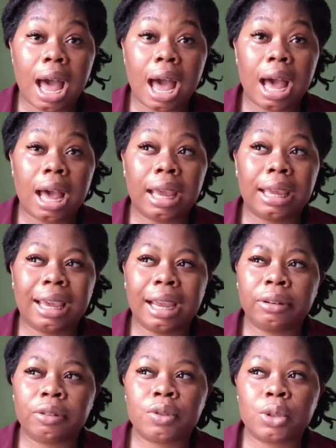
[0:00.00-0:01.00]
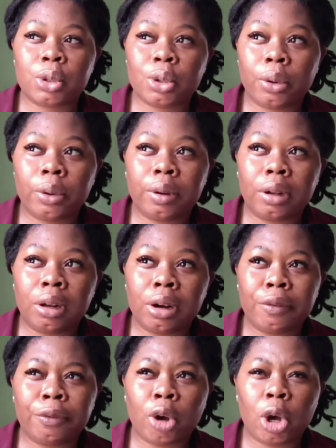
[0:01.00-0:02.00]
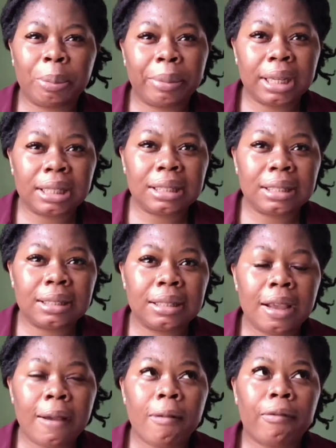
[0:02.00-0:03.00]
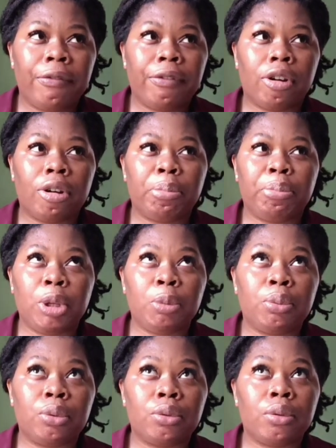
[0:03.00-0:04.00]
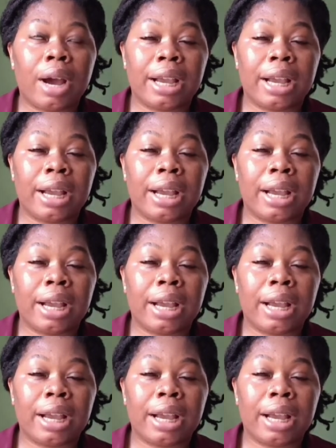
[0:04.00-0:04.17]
I kind of saw a lot of comments from people.